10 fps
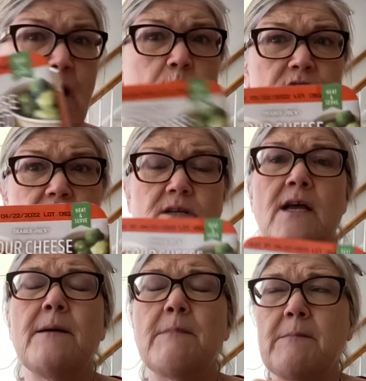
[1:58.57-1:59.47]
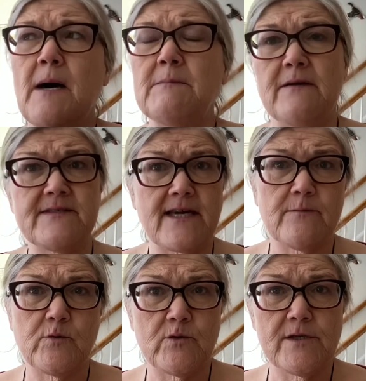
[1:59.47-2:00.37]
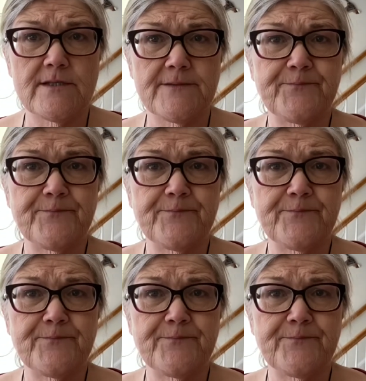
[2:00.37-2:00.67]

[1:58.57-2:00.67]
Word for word: was, my mom loves scalp corns.